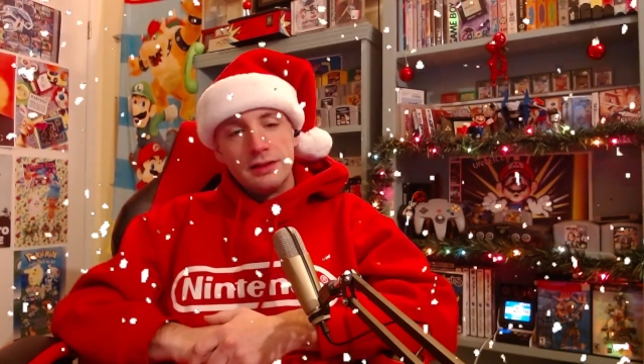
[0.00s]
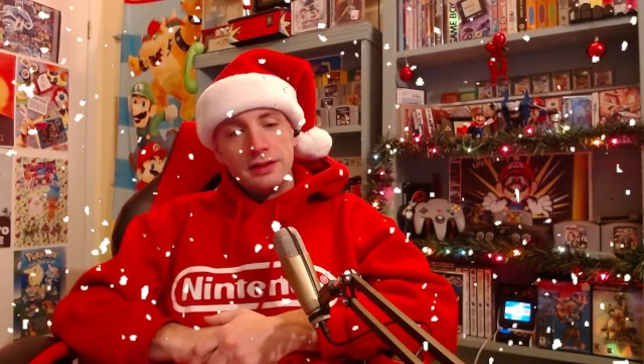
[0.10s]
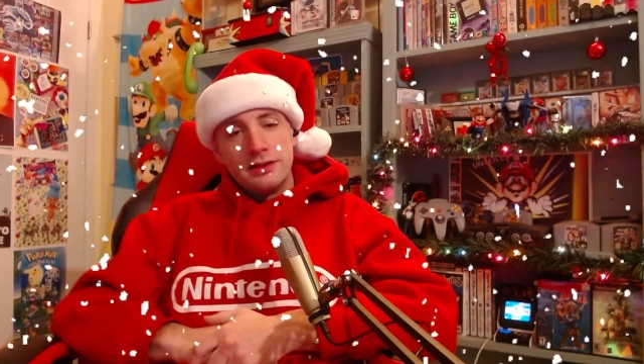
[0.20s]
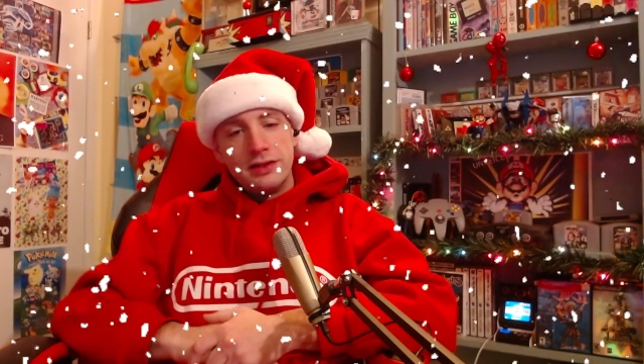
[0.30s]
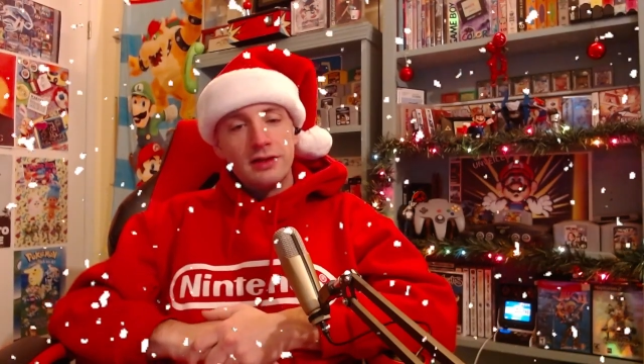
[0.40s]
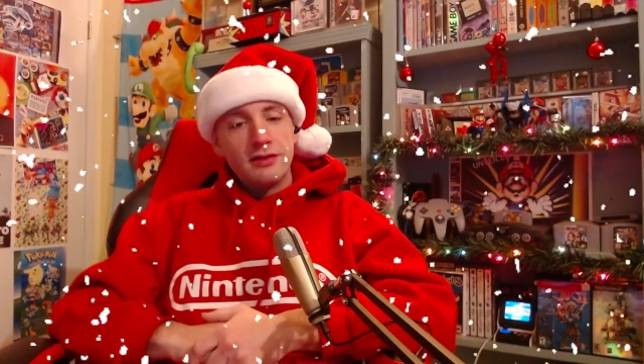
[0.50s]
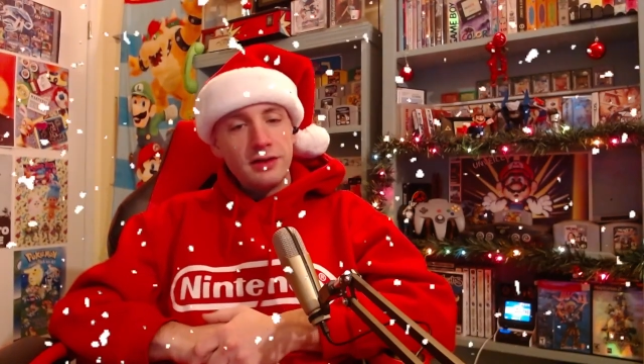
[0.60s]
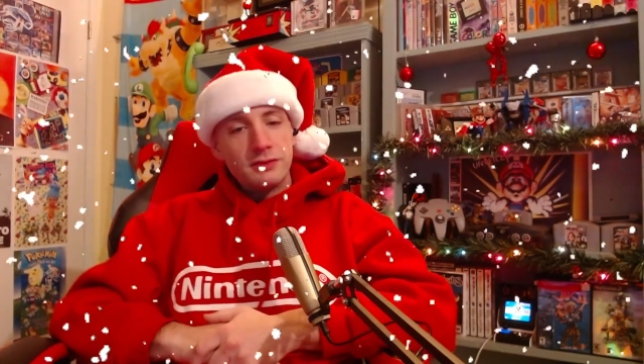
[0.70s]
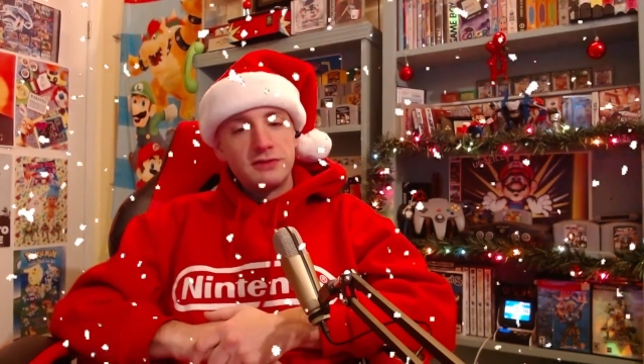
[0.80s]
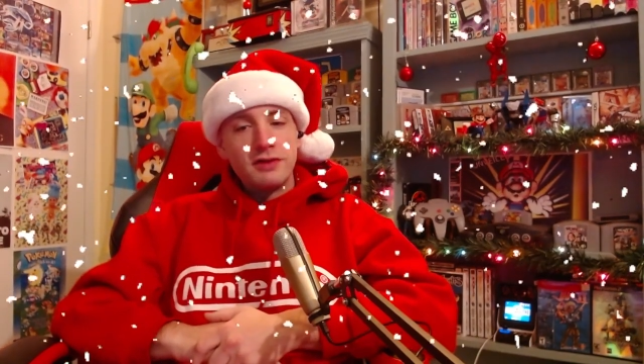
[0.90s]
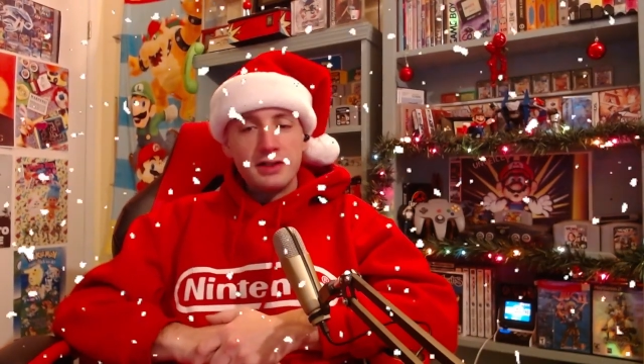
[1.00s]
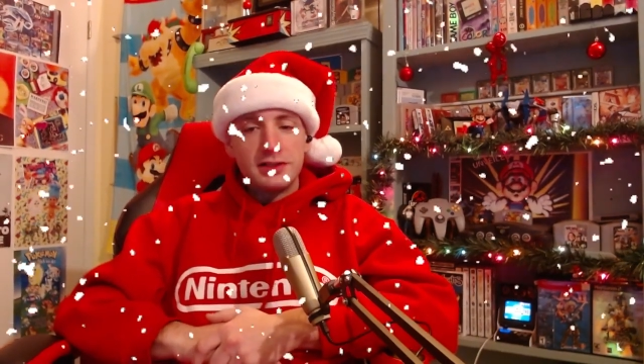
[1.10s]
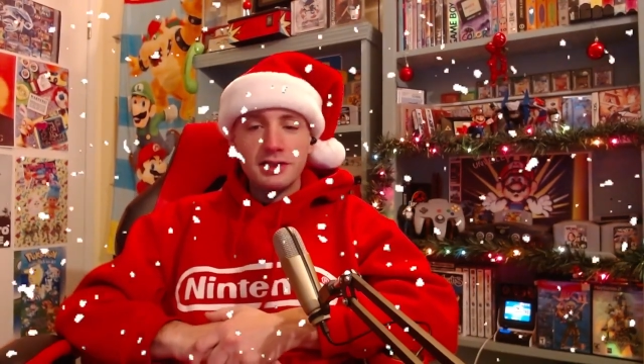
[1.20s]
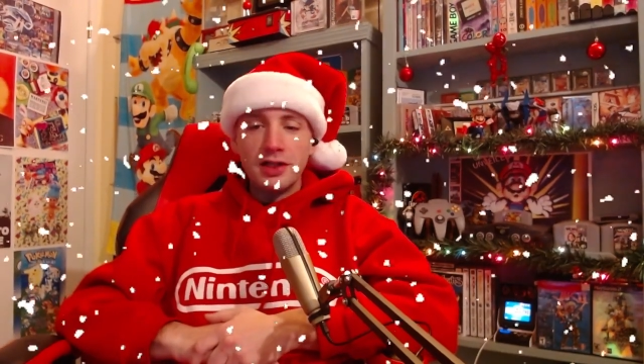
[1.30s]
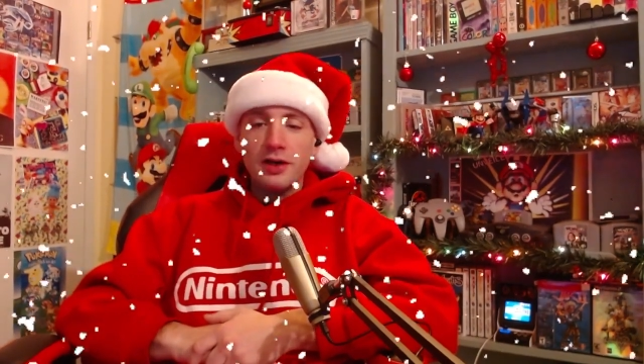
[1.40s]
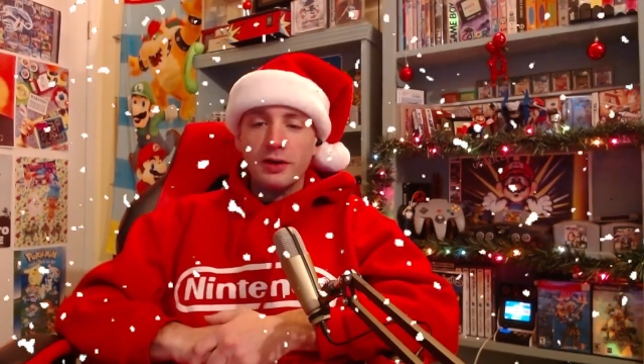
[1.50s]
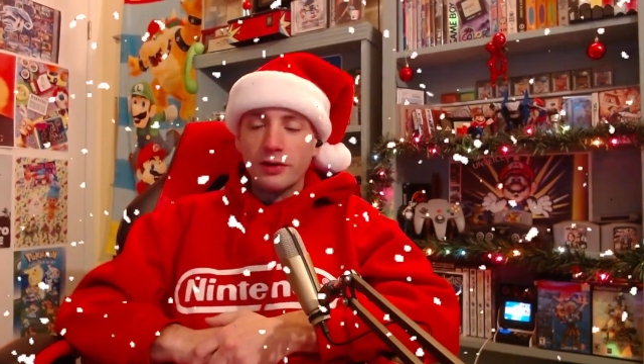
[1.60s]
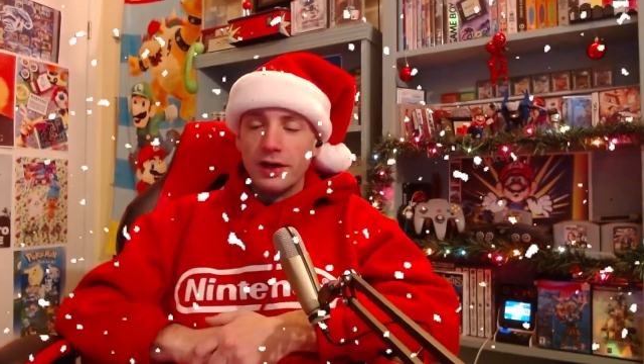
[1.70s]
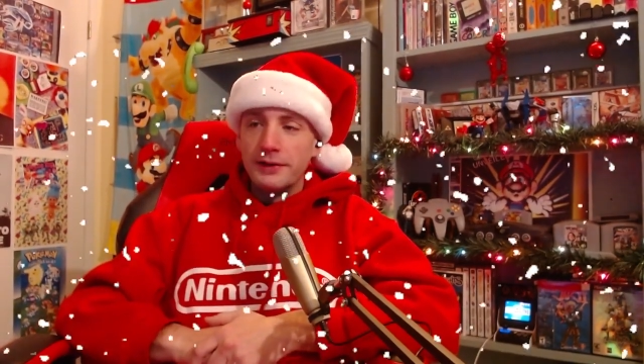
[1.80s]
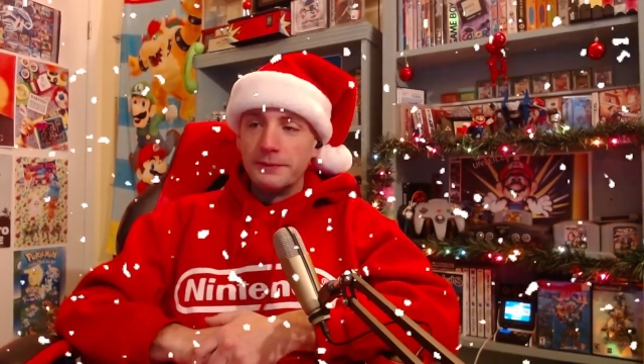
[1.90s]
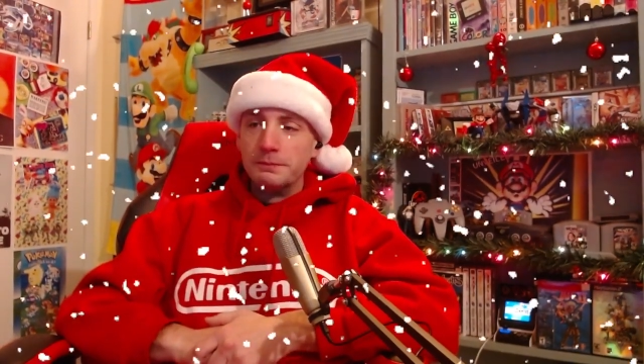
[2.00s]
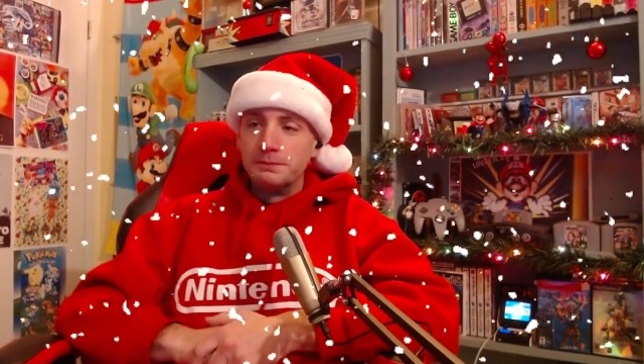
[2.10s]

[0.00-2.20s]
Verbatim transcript: the internet was very slow, right?